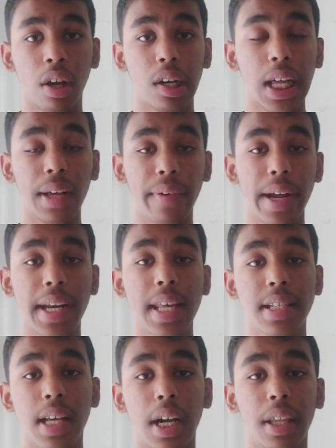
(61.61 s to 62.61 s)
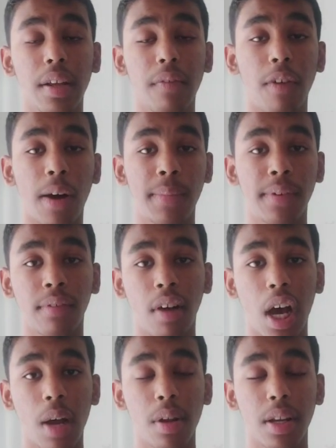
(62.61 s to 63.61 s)
Graphite is another form of
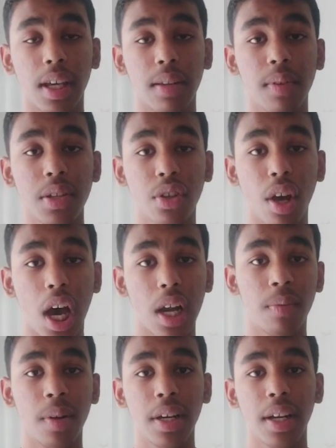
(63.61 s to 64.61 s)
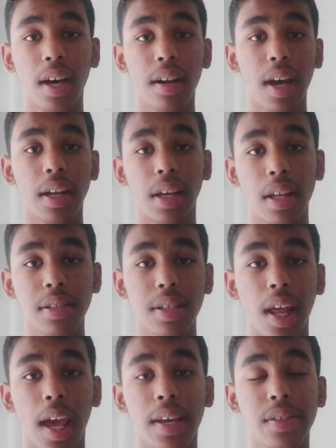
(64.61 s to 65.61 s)
carbon in which carbon are arranged in
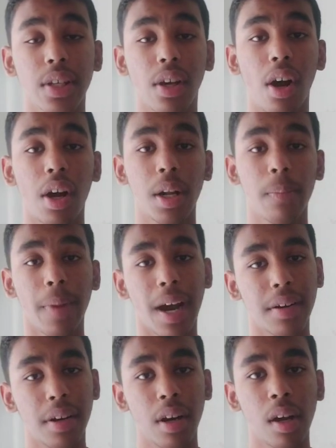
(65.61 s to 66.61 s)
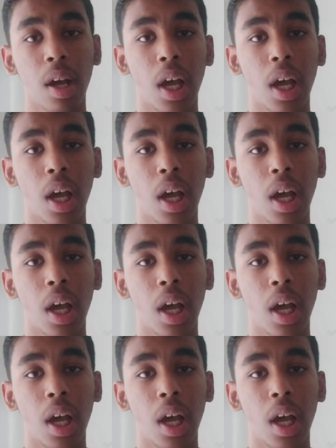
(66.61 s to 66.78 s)
hexagonal matter